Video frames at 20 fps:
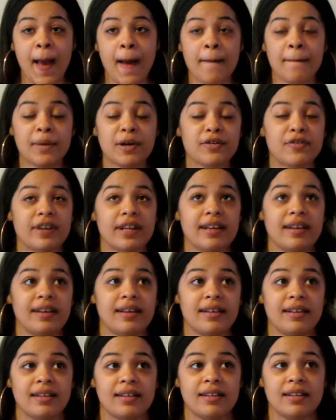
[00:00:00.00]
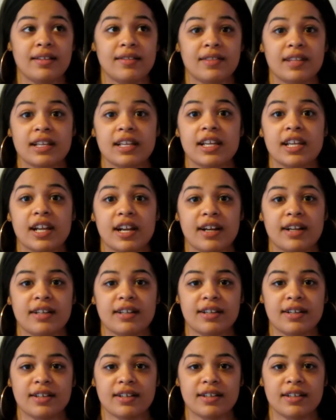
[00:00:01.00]
Maria, the
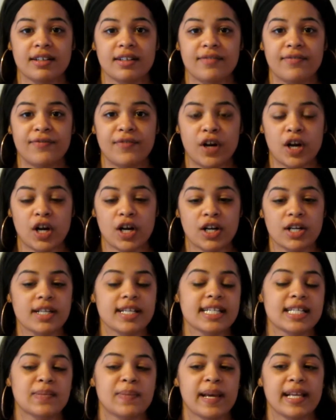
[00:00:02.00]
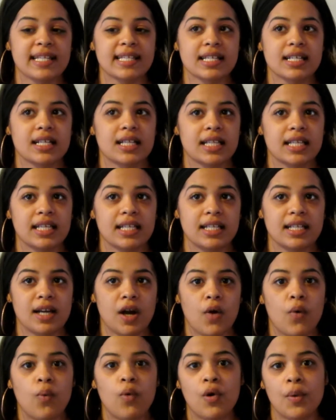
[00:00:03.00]
character for her, is basically
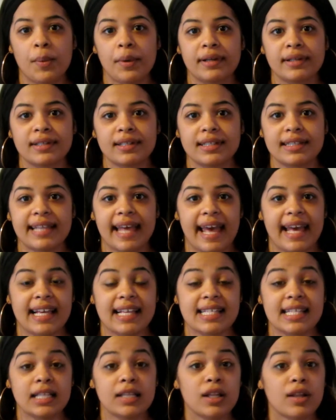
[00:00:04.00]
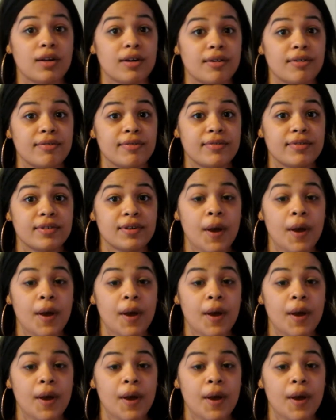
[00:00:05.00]
a woman that is in love,